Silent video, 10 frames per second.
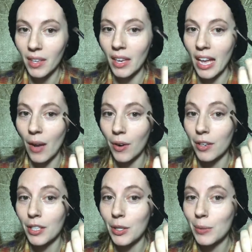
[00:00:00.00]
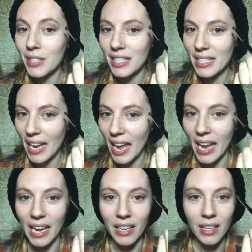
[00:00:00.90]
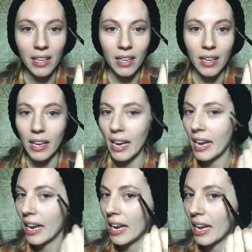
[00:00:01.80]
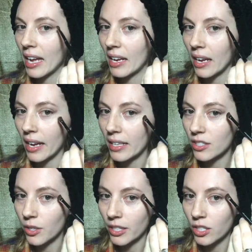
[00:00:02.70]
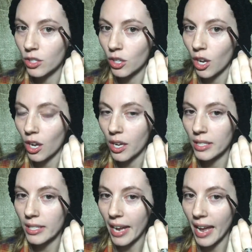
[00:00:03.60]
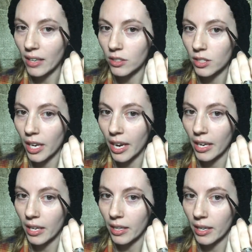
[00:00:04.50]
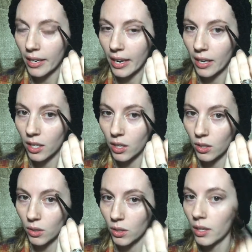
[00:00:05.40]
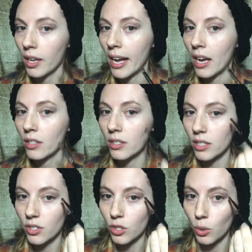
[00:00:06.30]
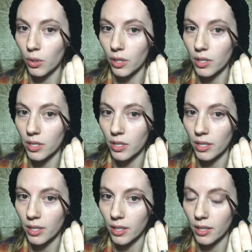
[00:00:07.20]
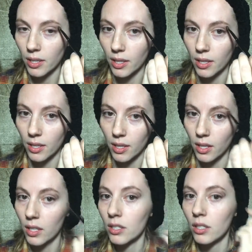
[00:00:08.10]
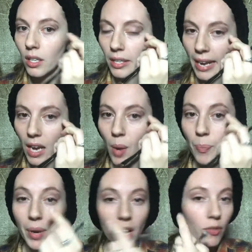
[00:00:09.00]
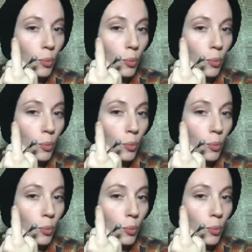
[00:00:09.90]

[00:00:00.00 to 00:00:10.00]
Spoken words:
How are you today? And I just draw a diagonal line, and then I kind of go out just towards, like above